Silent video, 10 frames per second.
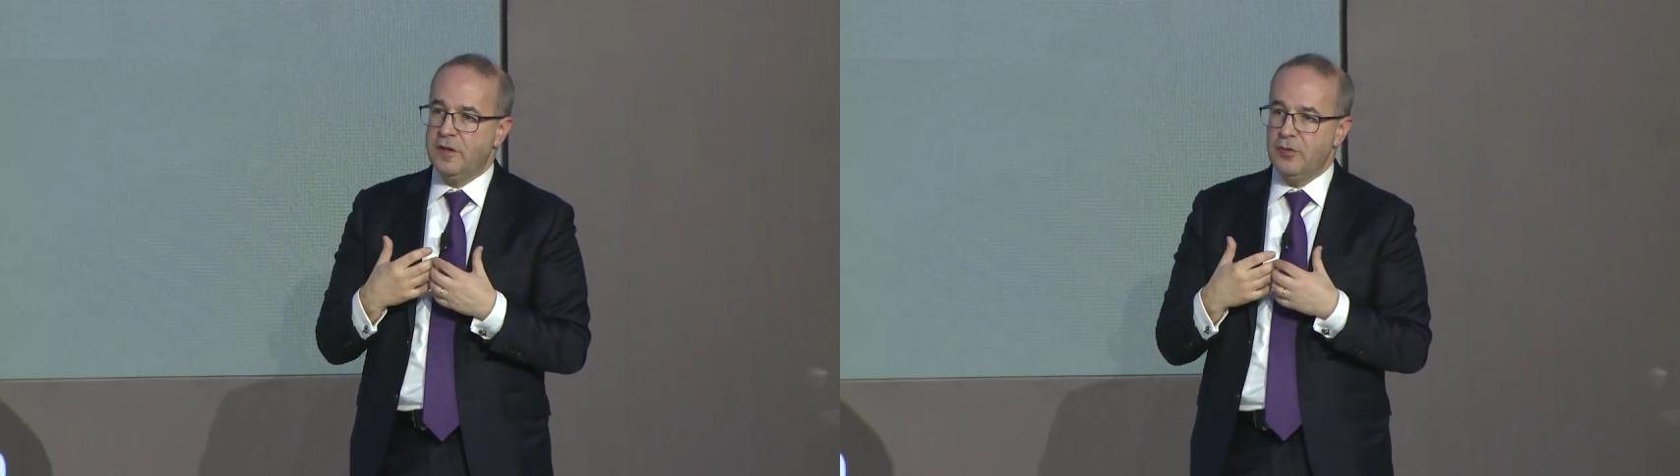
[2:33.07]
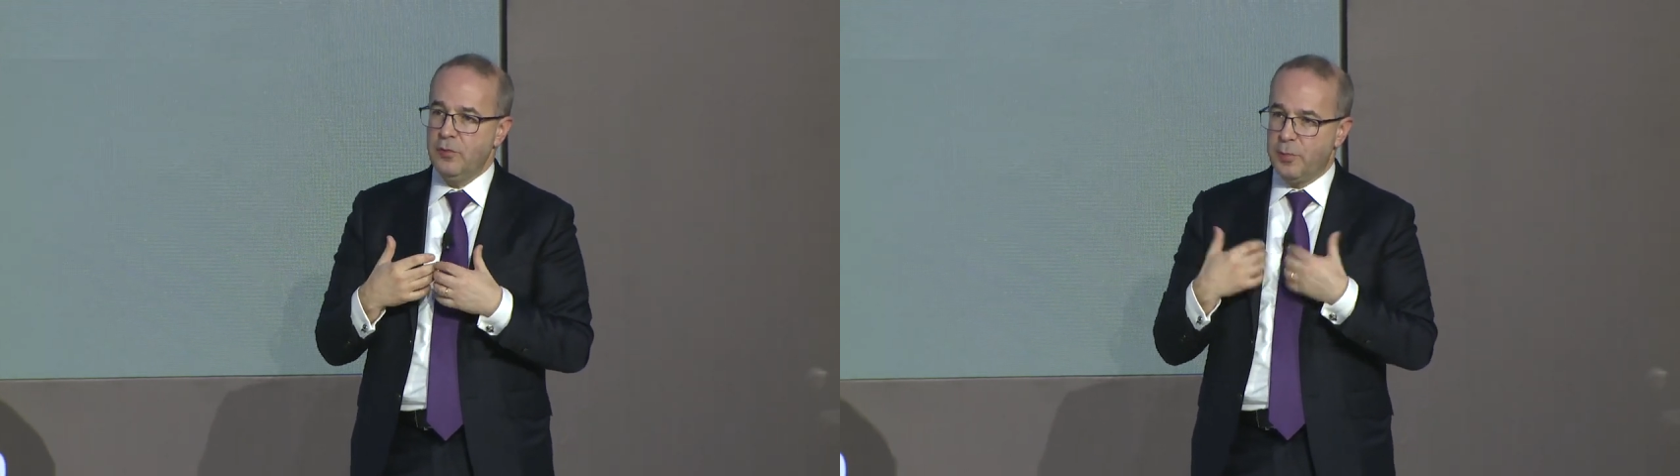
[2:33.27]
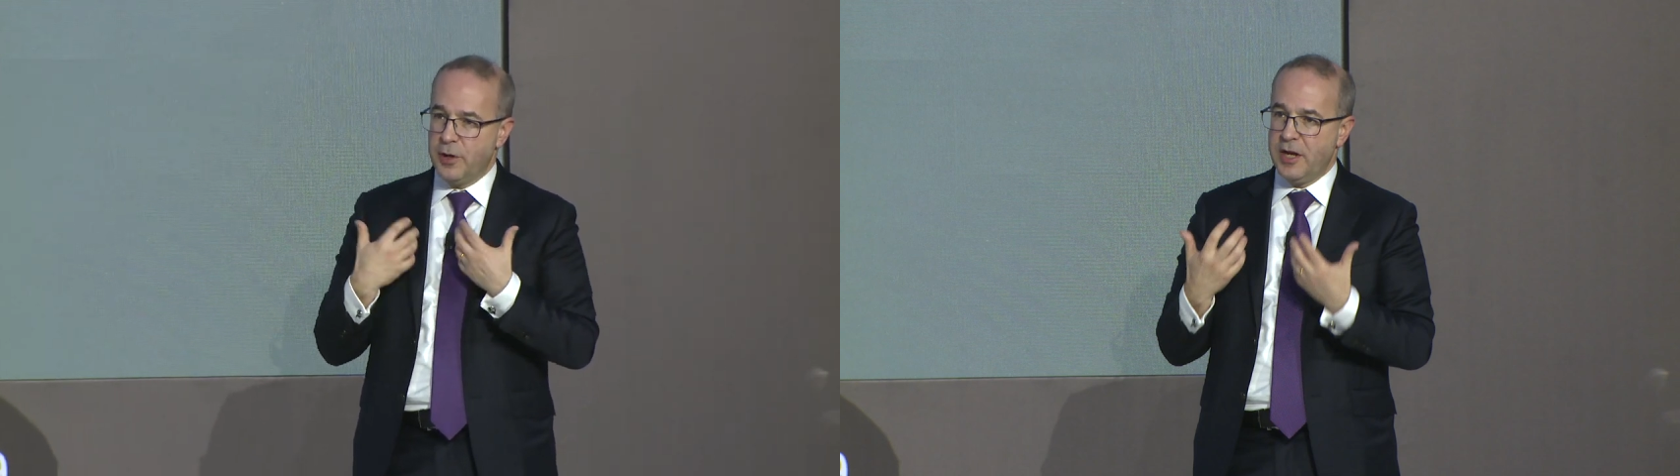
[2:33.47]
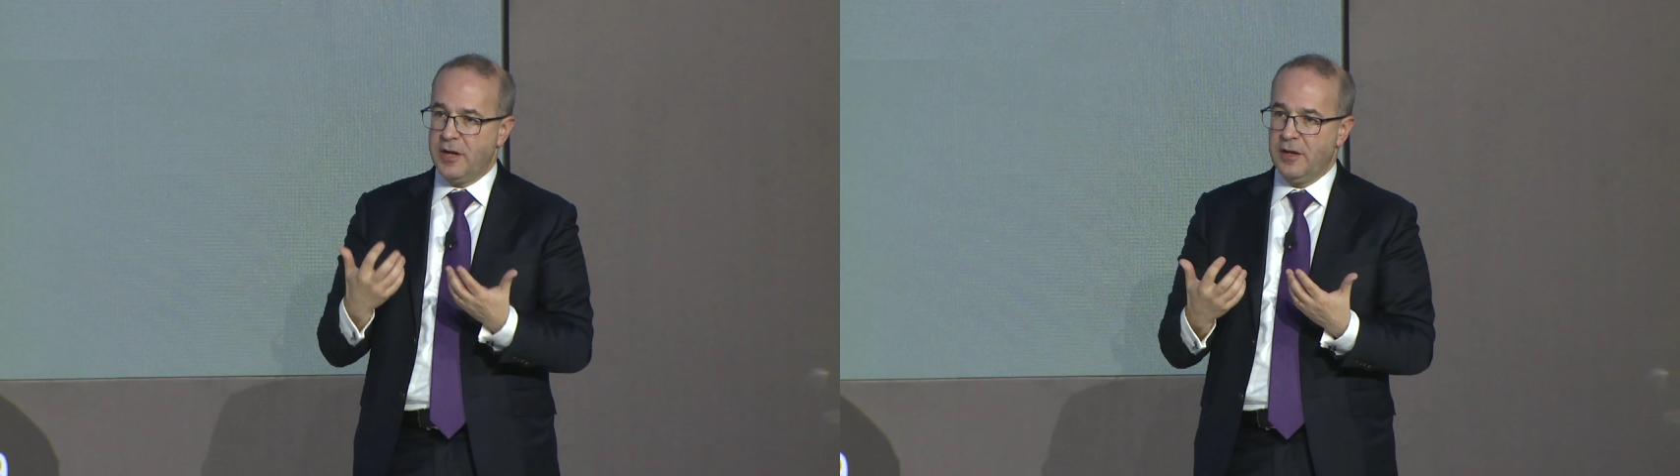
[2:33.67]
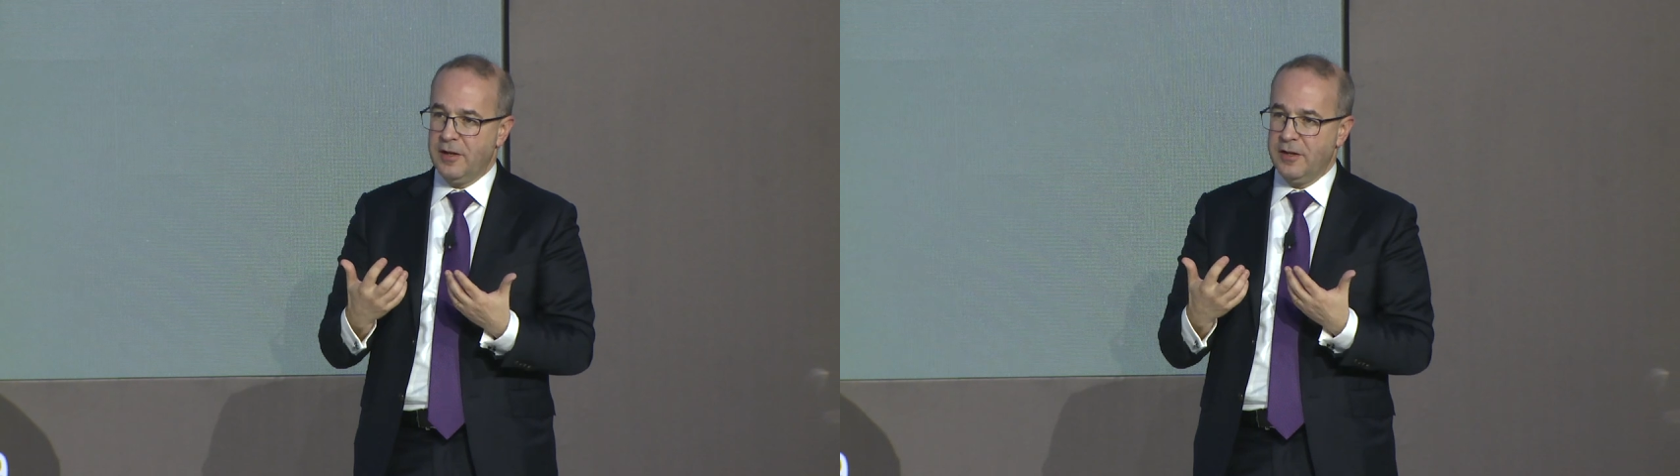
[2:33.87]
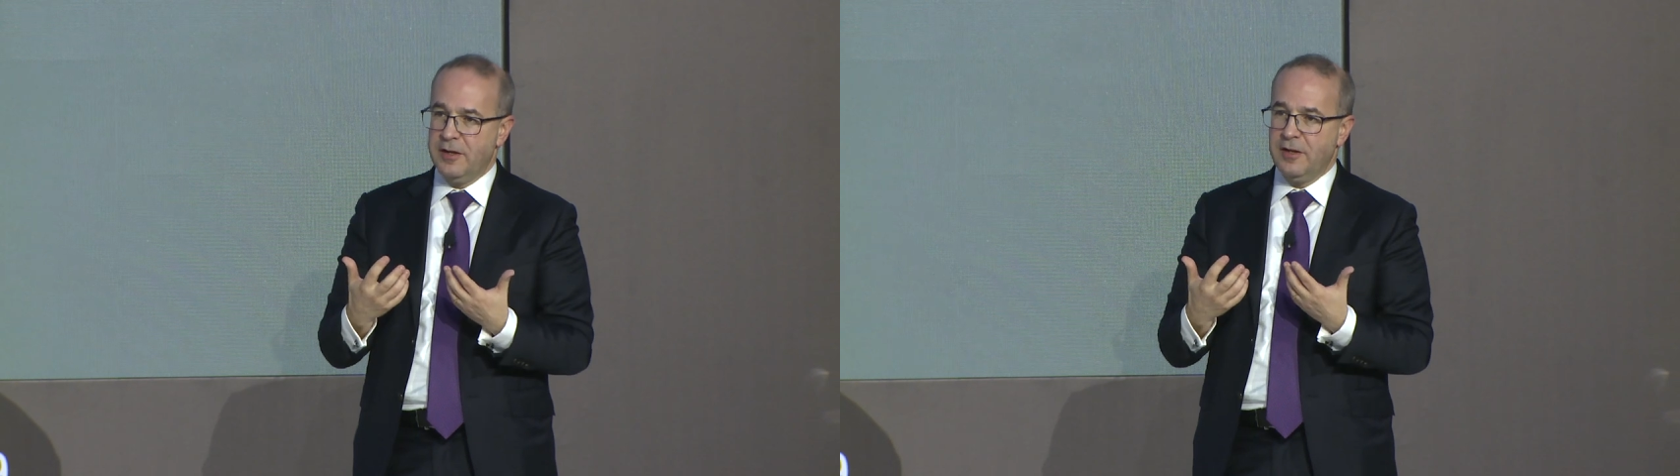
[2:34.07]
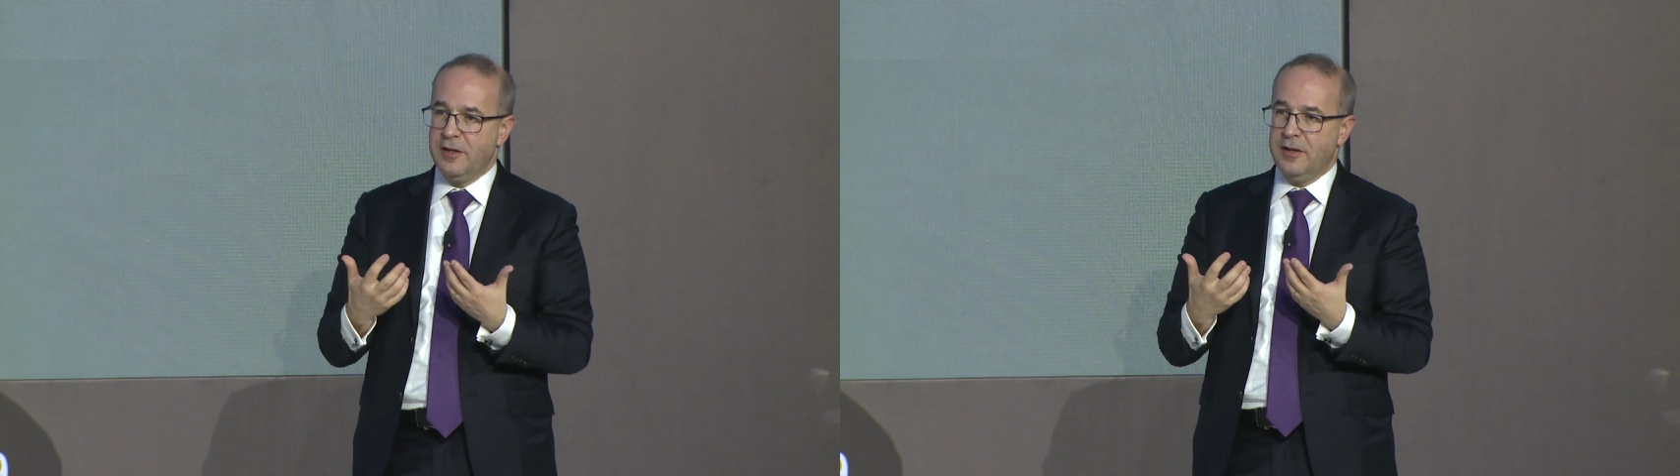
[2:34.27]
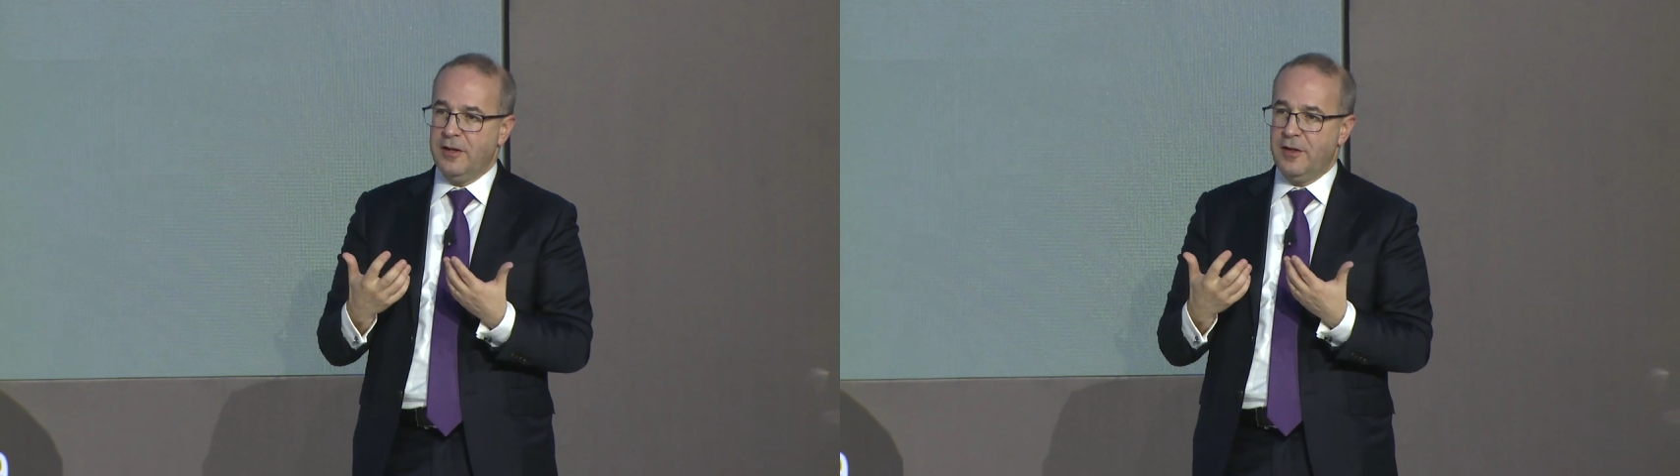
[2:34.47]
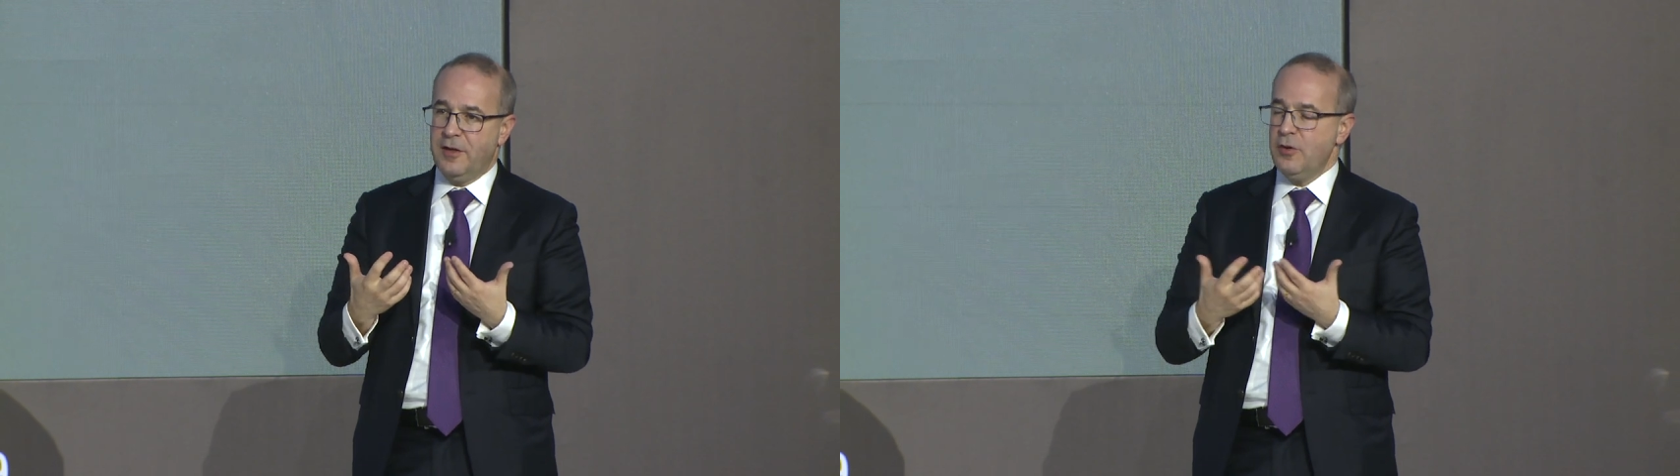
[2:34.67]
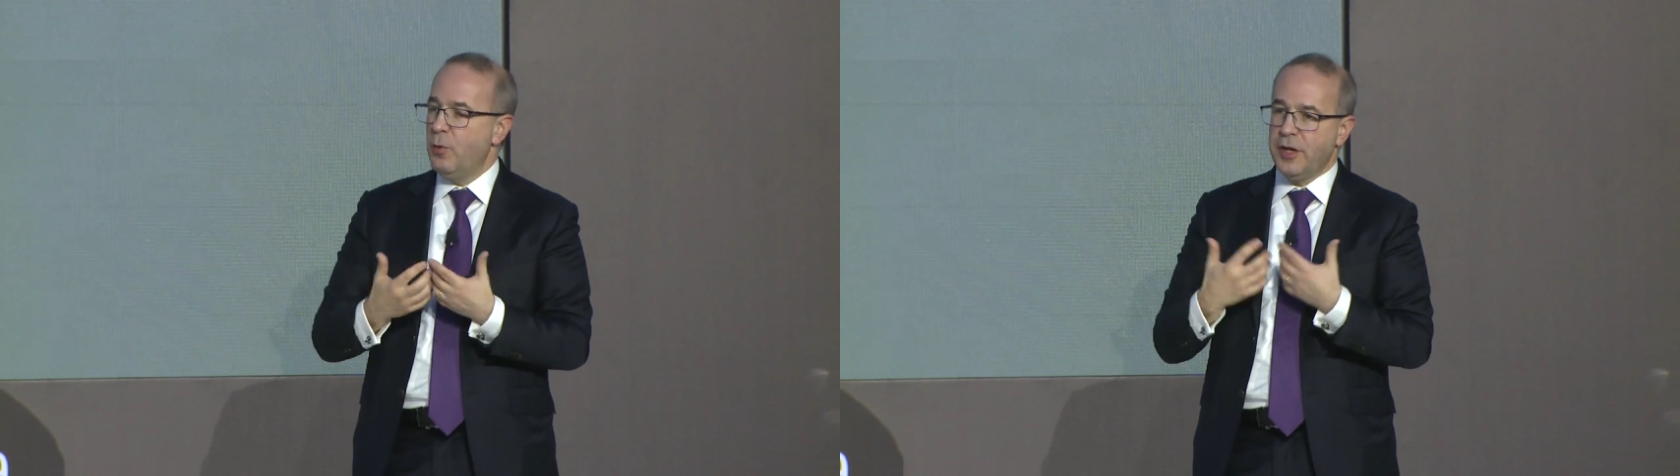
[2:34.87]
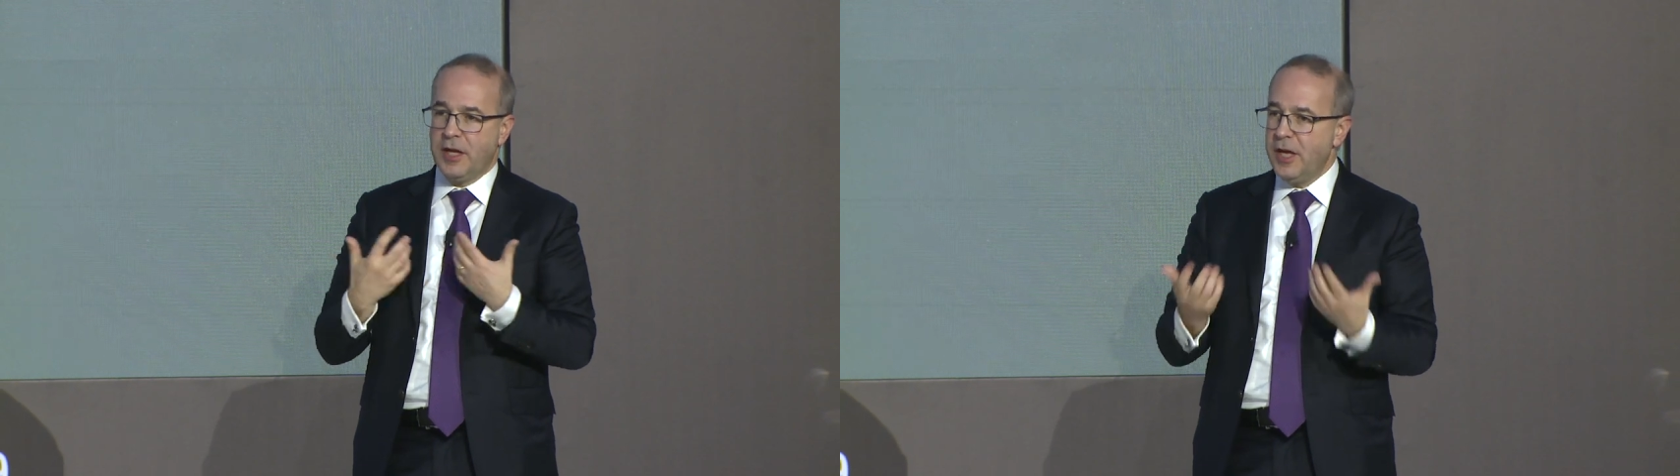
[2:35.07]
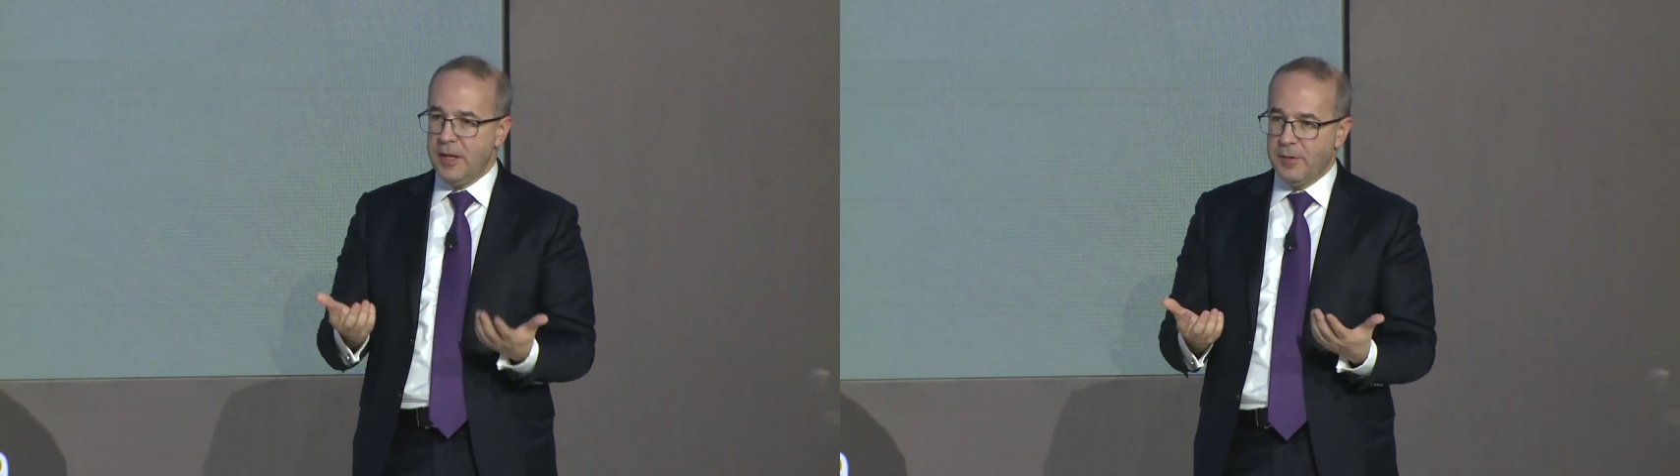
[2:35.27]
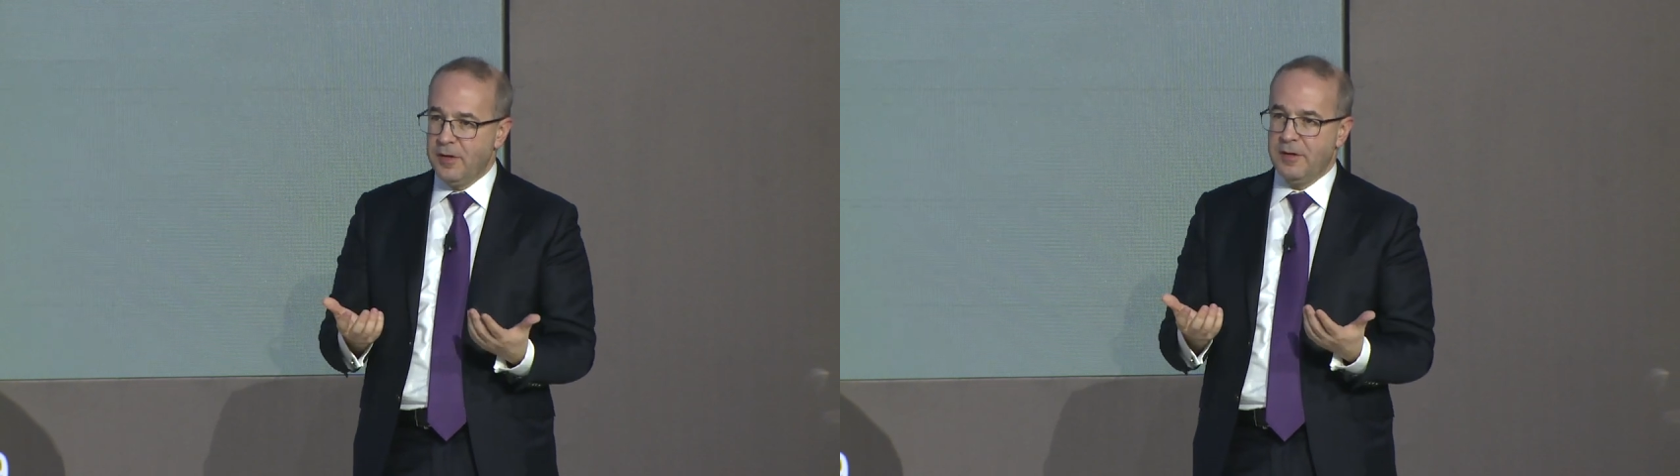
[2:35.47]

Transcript: that you bring that you want to keep.